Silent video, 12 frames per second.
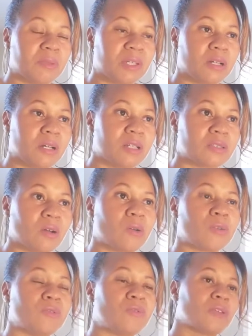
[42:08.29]
because
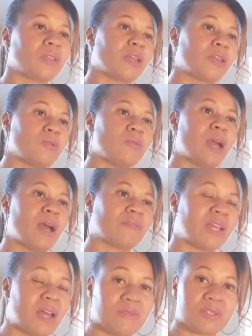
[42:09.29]
oh you feel like you
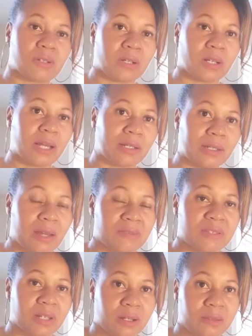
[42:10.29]
have to have a certain kind of
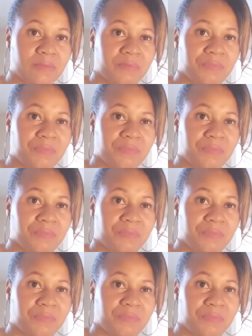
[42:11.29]
lifestyle